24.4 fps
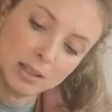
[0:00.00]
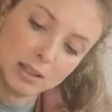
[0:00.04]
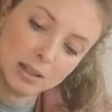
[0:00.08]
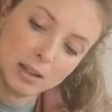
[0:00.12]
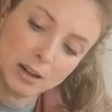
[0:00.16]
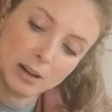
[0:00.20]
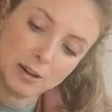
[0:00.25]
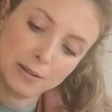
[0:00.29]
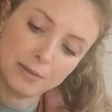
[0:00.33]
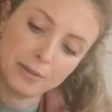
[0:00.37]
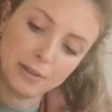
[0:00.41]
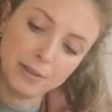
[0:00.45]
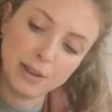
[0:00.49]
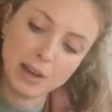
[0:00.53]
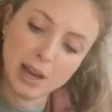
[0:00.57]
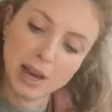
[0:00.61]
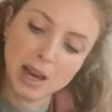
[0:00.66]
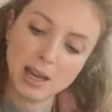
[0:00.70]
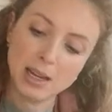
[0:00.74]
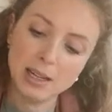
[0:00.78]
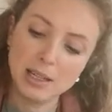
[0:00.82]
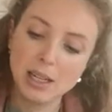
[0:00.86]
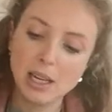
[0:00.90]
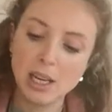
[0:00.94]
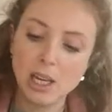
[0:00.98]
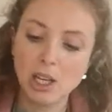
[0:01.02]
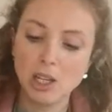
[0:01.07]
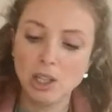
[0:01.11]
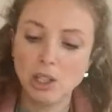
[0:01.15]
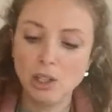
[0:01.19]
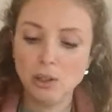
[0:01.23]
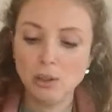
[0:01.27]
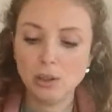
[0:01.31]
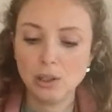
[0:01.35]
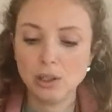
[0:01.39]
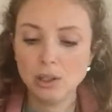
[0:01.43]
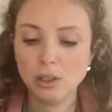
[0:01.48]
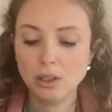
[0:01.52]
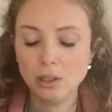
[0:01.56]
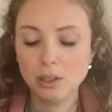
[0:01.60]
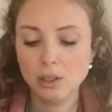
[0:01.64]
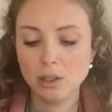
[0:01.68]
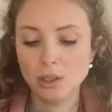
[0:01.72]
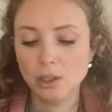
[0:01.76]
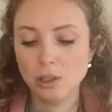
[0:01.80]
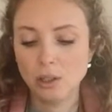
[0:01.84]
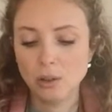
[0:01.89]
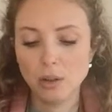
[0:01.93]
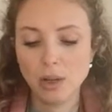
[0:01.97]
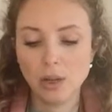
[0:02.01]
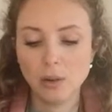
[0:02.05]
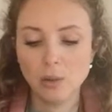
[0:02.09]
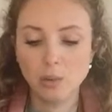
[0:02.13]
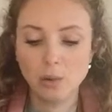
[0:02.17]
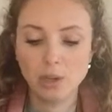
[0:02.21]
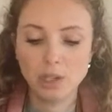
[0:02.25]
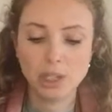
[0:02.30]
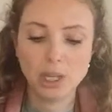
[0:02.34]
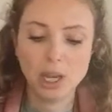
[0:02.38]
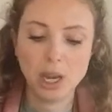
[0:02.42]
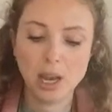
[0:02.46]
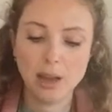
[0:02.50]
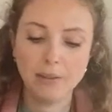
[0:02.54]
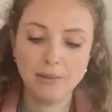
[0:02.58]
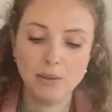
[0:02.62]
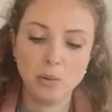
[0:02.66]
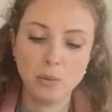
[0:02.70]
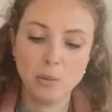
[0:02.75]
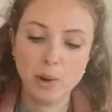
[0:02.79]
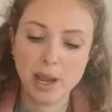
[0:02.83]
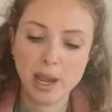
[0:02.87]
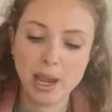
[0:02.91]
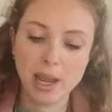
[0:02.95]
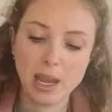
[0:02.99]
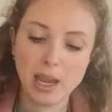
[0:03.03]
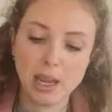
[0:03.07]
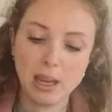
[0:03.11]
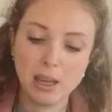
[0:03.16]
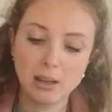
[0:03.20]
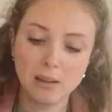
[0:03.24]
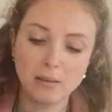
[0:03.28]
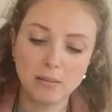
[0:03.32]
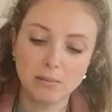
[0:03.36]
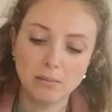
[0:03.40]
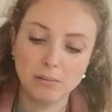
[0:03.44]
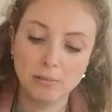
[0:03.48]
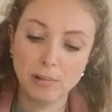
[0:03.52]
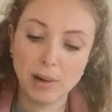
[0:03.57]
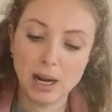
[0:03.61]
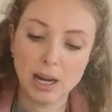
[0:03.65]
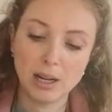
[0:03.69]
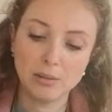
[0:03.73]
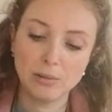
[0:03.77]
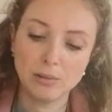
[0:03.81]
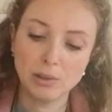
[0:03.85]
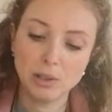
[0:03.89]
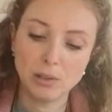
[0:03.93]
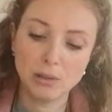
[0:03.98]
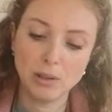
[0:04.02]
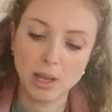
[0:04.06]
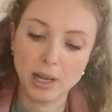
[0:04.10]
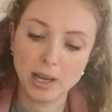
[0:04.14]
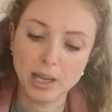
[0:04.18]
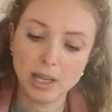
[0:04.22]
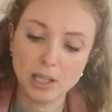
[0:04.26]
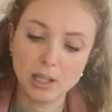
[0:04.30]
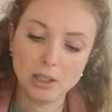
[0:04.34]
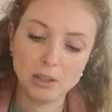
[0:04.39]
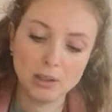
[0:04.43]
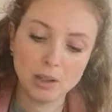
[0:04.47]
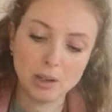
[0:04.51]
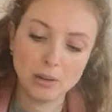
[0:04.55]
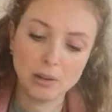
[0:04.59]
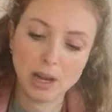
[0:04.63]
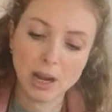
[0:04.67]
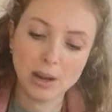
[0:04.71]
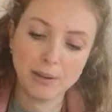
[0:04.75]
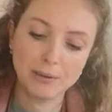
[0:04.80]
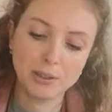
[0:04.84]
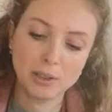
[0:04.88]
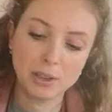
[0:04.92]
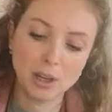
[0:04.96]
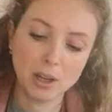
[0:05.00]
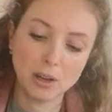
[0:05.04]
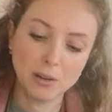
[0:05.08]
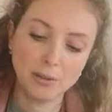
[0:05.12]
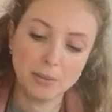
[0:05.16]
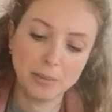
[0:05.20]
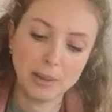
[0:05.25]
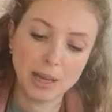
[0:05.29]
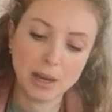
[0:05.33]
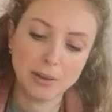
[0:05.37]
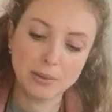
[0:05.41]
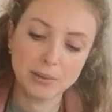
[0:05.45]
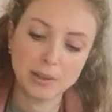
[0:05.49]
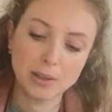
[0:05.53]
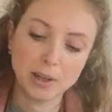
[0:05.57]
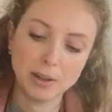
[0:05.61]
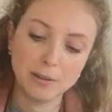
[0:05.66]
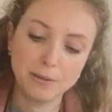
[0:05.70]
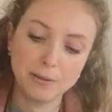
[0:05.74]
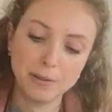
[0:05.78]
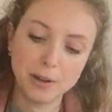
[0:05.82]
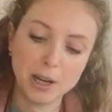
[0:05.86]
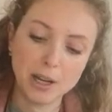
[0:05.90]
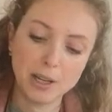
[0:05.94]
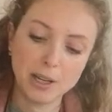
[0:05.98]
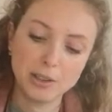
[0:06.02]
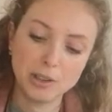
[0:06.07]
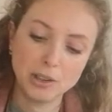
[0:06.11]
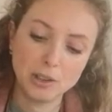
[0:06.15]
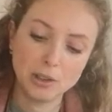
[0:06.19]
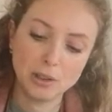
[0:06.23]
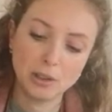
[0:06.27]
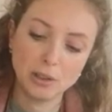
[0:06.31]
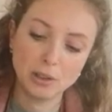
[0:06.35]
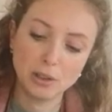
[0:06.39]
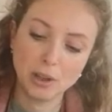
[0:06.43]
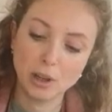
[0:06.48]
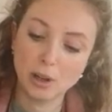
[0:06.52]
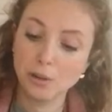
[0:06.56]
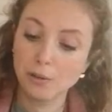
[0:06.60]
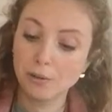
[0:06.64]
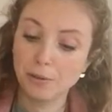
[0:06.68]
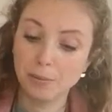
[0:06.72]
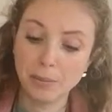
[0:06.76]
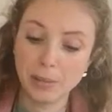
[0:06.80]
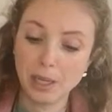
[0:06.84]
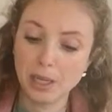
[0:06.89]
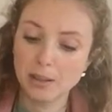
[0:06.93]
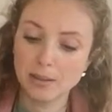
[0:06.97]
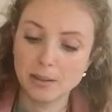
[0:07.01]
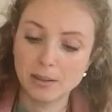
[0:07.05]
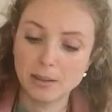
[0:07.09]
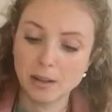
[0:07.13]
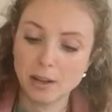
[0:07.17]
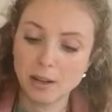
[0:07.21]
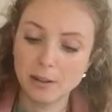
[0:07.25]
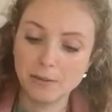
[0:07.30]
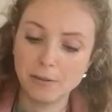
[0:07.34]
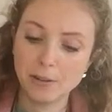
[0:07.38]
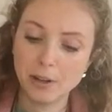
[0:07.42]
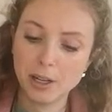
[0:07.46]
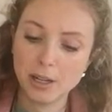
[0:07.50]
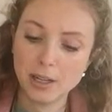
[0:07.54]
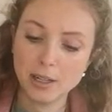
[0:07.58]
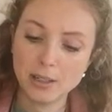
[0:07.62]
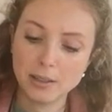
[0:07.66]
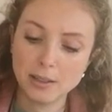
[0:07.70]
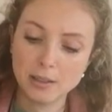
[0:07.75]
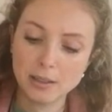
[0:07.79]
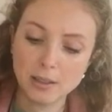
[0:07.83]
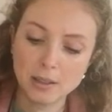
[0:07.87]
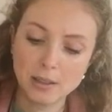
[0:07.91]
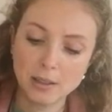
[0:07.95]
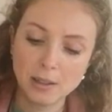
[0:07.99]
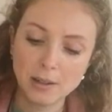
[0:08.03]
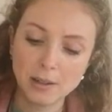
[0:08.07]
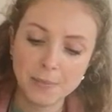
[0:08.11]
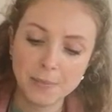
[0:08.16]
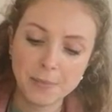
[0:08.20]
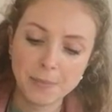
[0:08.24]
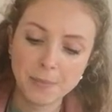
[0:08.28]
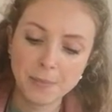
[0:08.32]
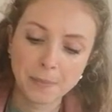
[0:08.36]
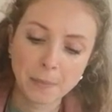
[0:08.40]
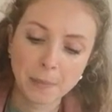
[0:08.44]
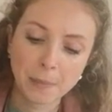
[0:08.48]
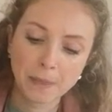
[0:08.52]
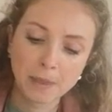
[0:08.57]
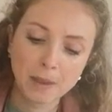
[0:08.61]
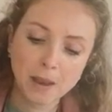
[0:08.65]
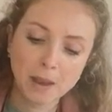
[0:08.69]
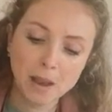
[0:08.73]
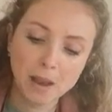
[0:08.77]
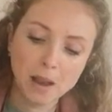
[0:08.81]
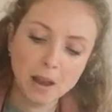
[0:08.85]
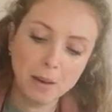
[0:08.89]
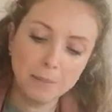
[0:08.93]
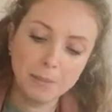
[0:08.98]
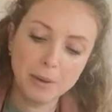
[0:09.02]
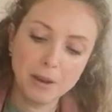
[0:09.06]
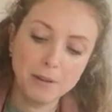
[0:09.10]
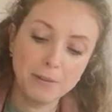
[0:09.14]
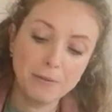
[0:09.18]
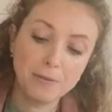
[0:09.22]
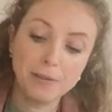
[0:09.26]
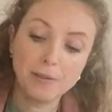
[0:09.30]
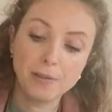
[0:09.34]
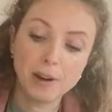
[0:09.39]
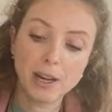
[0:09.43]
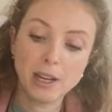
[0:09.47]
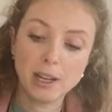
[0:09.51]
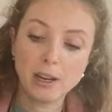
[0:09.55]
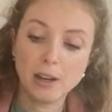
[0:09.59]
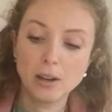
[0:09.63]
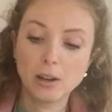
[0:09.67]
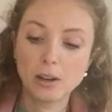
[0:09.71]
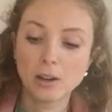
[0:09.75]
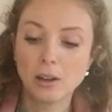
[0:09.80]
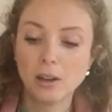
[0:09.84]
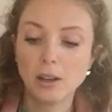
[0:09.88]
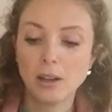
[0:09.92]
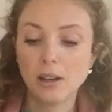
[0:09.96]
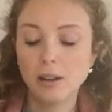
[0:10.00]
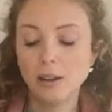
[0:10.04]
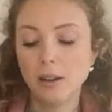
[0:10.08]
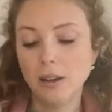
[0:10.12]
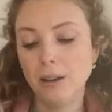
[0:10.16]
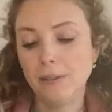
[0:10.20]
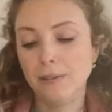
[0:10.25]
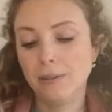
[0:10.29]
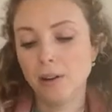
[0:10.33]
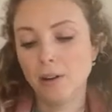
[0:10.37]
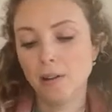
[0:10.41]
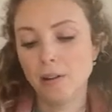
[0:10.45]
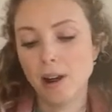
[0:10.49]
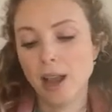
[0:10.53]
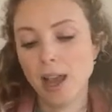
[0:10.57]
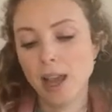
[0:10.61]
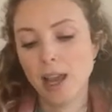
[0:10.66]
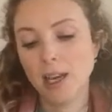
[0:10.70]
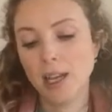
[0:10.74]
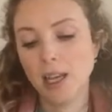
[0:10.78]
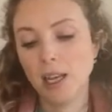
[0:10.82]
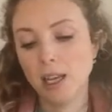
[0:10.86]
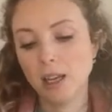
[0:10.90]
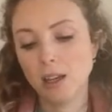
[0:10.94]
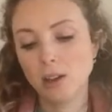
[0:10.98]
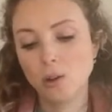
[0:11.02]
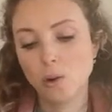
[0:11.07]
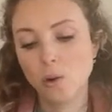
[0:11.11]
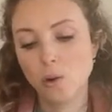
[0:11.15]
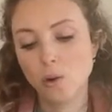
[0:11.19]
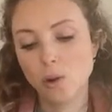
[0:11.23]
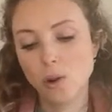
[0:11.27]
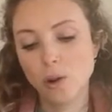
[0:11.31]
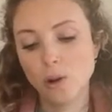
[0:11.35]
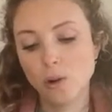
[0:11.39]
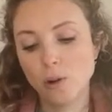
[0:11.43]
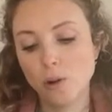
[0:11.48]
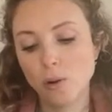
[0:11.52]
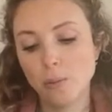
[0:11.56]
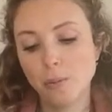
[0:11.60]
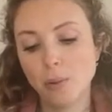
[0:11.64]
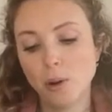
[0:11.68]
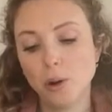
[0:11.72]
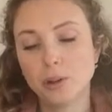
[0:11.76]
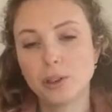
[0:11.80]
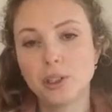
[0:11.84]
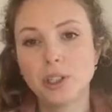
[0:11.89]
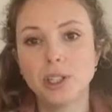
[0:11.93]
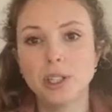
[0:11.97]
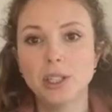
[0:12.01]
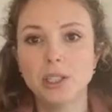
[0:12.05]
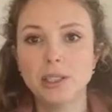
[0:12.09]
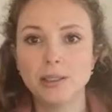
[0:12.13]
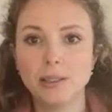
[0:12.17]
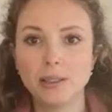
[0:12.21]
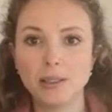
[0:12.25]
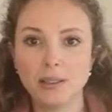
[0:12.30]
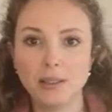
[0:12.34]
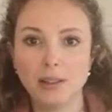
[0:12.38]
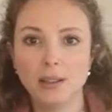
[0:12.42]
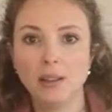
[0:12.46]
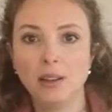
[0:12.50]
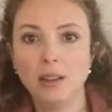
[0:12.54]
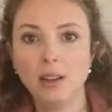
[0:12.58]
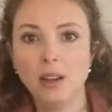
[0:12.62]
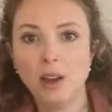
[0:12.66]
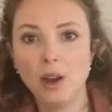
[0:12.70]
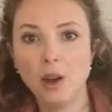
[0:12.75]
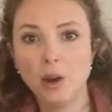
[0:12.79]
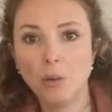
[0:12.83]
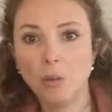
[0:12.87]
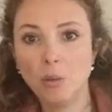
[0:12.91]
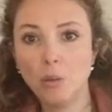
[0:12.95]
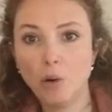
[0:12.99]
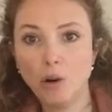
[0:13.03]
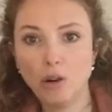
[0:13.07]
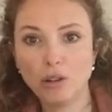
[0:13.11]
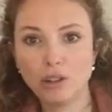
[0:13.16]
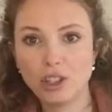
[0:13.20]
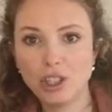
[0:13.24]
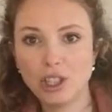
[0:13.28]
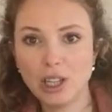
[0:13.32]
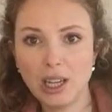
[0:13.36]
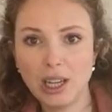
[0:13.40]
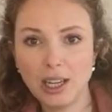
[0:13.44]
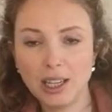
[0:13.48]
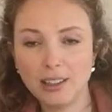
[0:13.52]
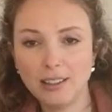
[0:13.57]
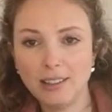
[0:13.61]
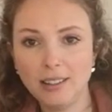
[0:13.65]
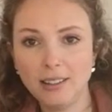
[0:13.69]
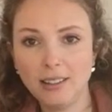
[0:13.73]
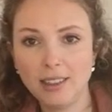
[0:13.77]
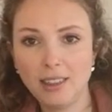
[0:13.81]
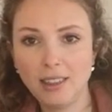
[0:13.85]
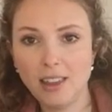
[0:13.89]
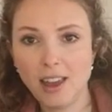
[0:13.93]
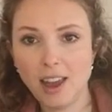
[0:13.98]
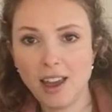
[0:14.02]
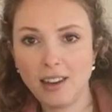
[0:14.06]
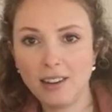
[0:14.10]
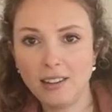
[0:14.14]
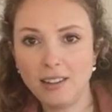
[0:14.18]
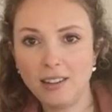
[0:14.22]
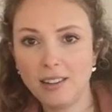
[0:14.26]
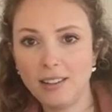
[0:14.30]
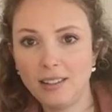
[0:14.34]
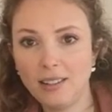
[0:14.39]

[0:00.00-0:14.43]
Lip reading: after that. You can do it whichever way round you like. You don't have to go from the outside first. You can go from the inside first. If there are any coil potters watching, then